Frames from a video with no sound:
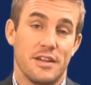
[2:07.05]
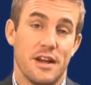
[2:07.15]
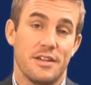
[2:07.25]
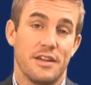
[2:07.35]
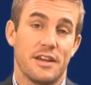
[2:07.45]
And
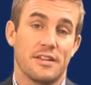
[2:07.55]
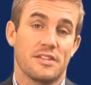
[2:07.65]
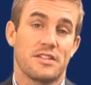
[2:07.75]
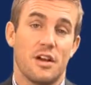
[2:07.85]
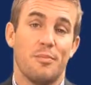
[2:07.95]
I think at
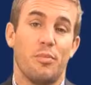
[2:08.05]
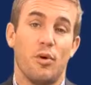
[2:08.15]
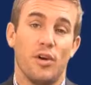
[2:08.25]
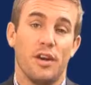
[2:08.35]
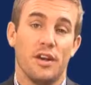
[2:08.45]
some
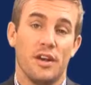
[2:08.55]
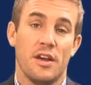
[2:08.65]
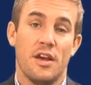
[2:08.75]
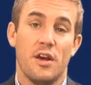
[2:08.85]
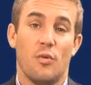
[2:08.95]
point,
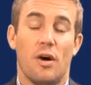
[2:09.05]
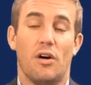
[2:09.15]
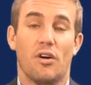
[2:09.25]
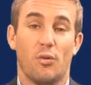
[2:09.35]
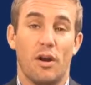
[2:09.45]

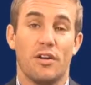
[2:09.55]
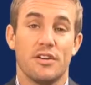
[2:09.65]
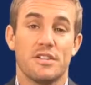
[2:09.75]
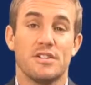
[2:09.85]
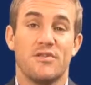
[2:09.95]
while our
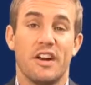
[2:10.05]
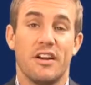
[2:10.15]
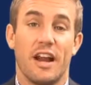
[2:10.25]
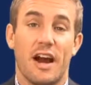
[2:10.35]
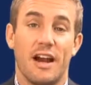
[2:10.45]
awareness is
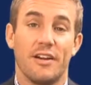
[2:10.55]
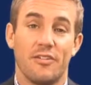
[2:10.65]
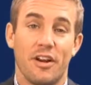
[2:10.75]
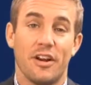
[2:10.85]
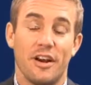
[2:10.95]
very high
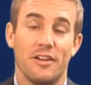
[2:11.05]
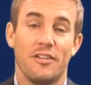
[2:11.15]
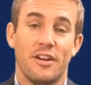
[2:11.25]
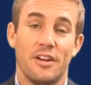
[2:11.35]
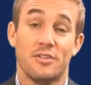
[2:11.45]
right
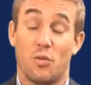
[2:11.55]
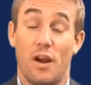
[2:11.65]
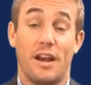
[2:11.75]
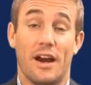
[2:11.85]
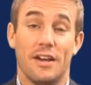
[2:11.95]
now, it's a
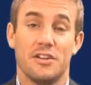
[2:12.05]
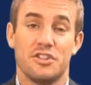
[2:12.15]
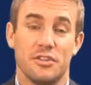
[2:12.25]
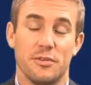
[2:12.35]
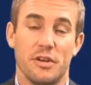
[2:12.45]
white hot
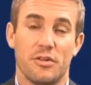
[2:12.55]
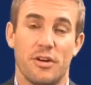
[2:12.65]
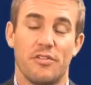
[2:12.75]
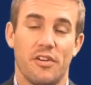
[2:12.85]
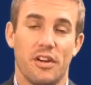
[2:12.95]
issue to be
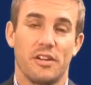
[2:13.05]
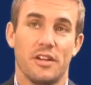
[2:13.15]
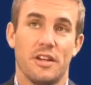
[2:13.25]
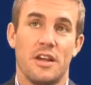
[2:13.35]
quite frank,